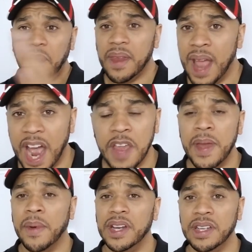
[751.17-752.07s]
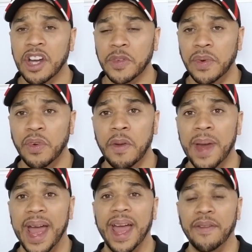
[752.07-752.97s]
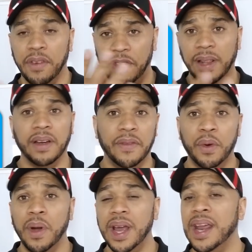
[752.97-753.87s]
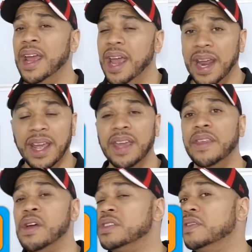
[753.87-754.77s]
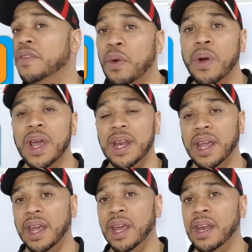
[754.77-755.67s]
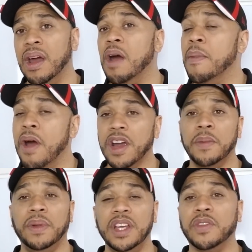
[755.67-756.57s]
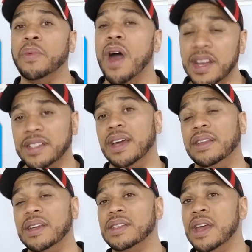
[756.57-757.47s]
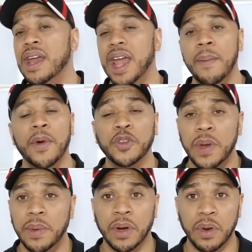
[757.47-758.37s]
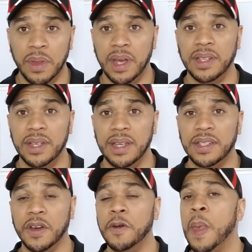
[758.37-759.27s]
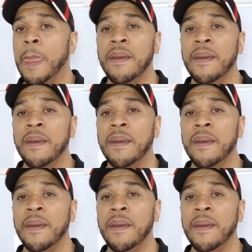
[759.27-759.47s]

how you make money as an entrepreneur by fulfilling a void. And again, there is a void in our marketplace for products like this, and most people don't know they exist. So